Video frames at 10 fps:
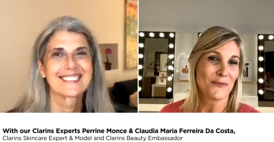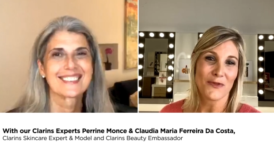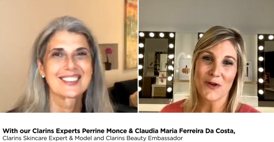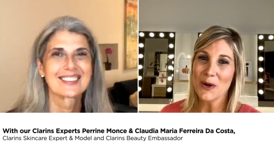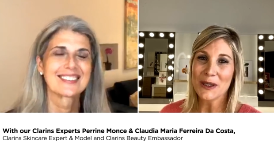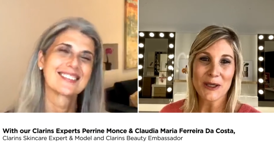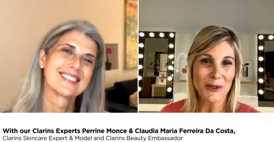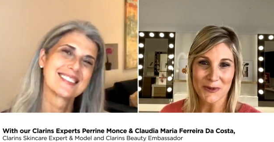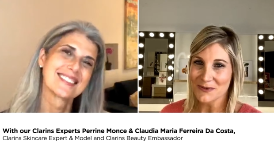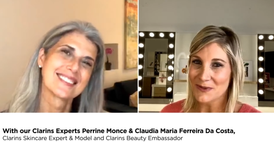Speaker 1: following
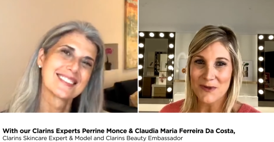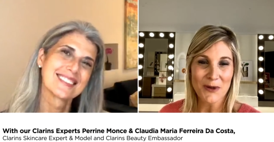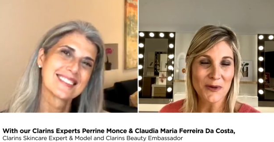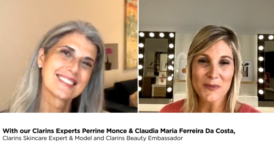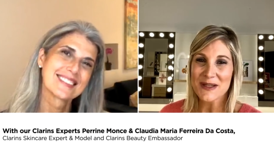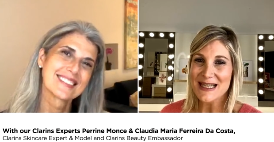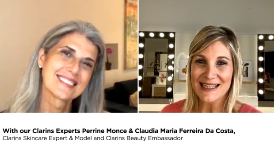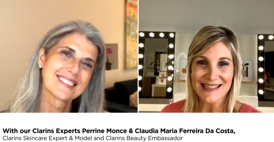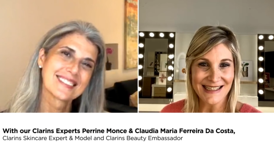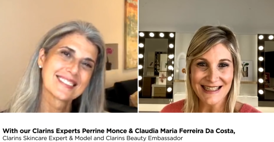you
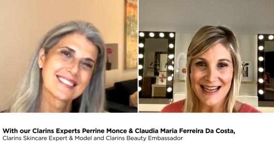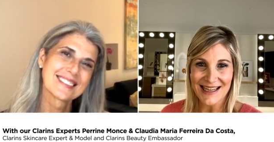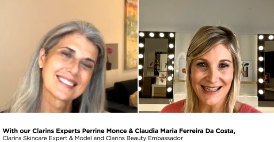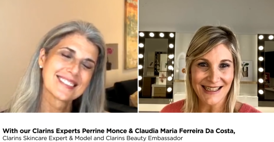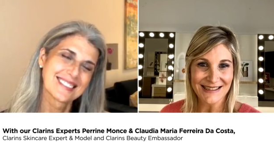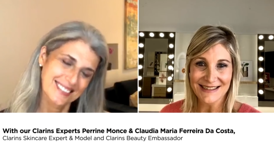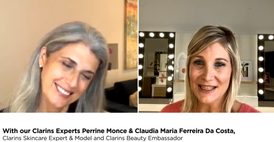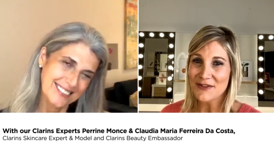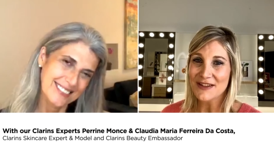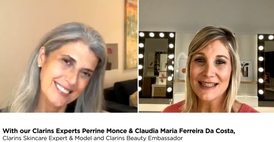100%. Yeah, and
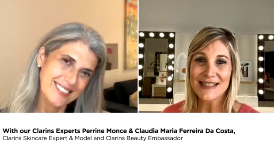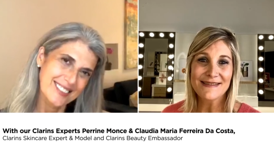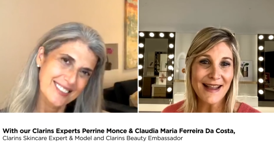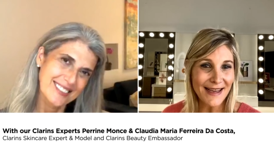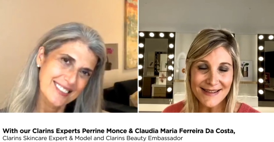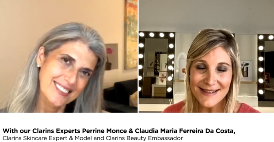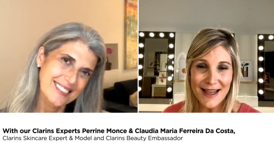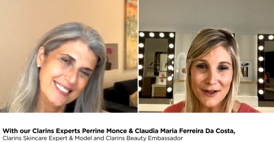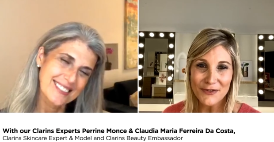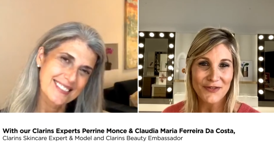definitely stay
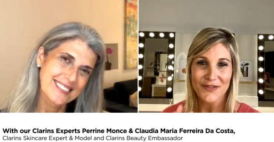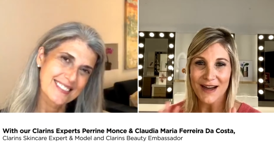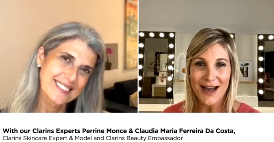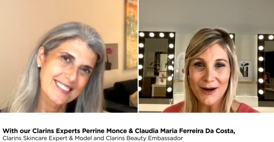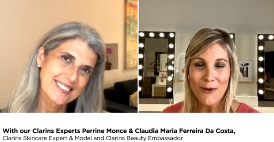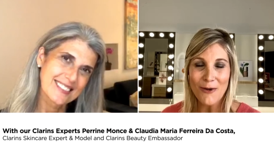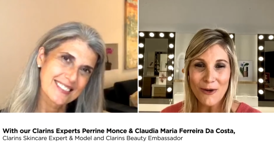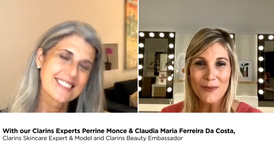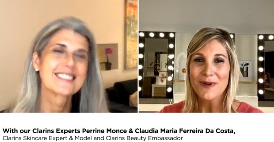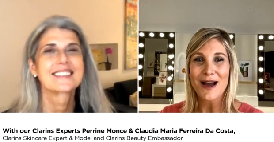safe at
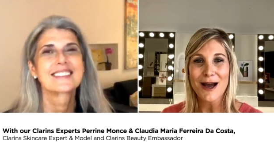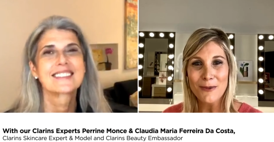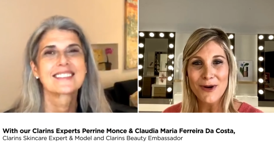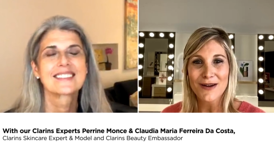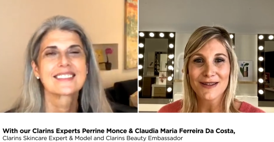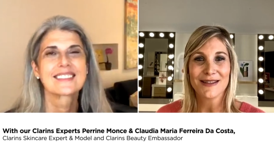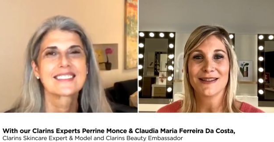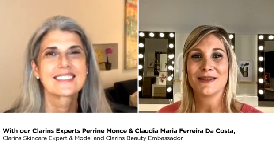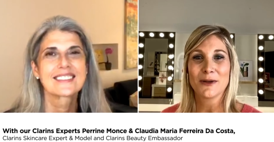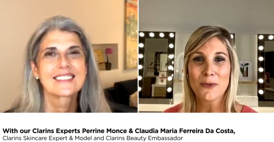home, at work.
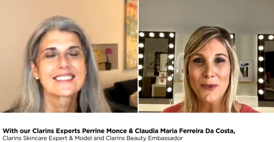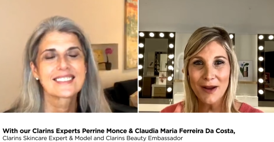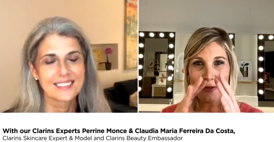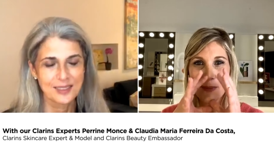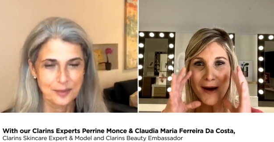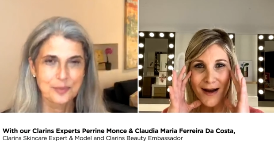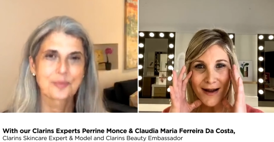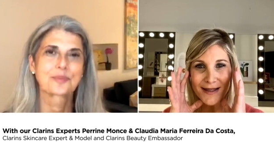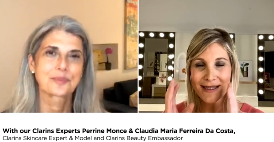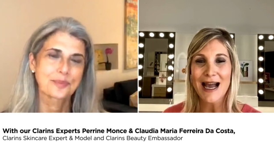You know, wear the
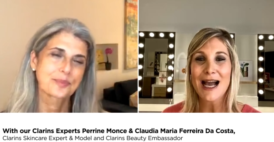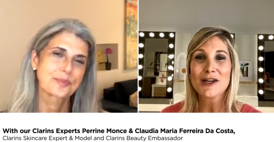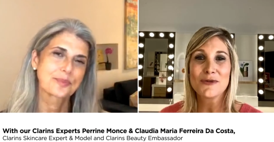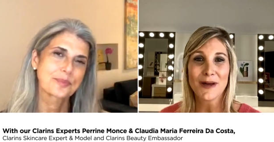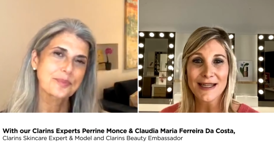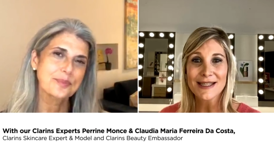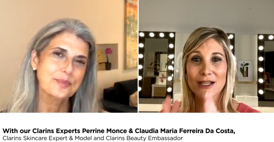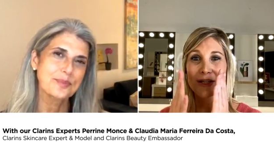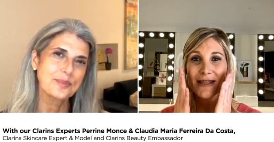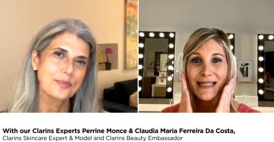mask, hydrate
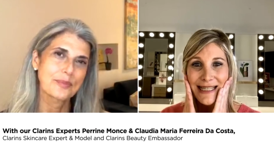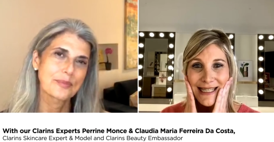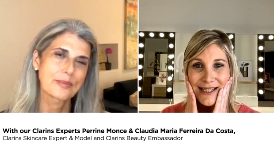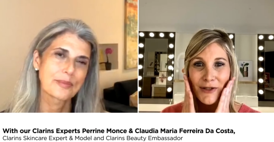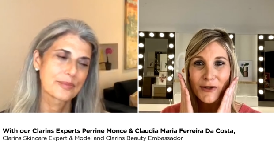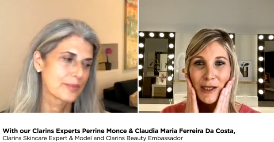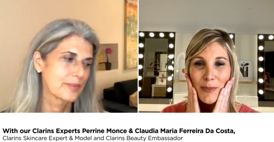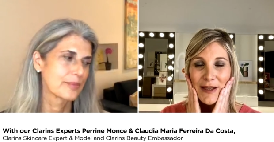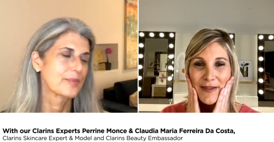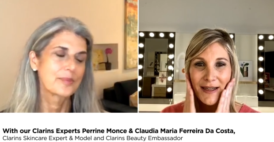your skin to
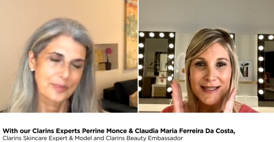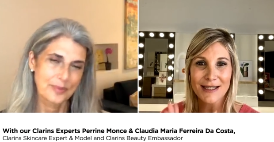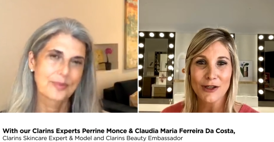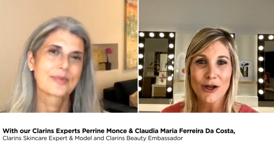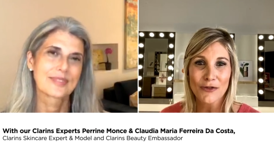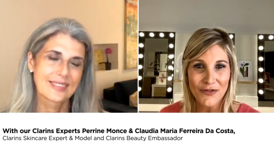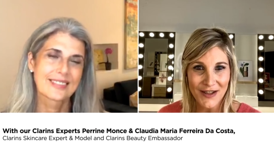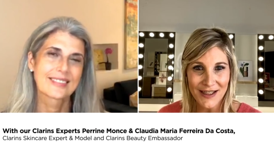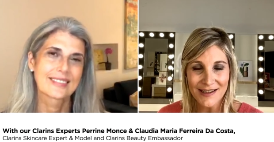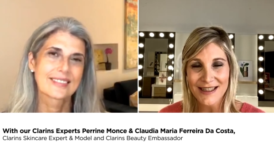keep it nice and
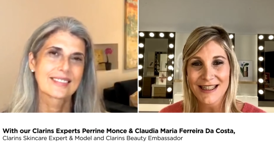comfy.